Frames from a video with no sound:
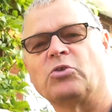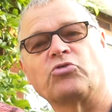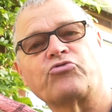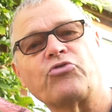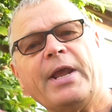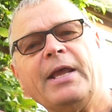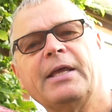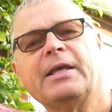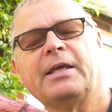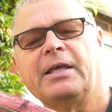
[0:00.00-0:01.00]
The string
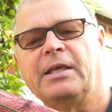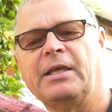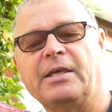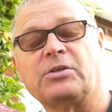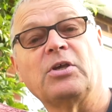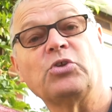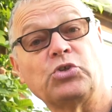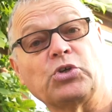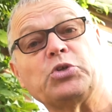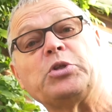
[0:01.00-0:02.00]
is
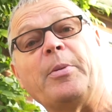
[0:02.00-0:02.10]
just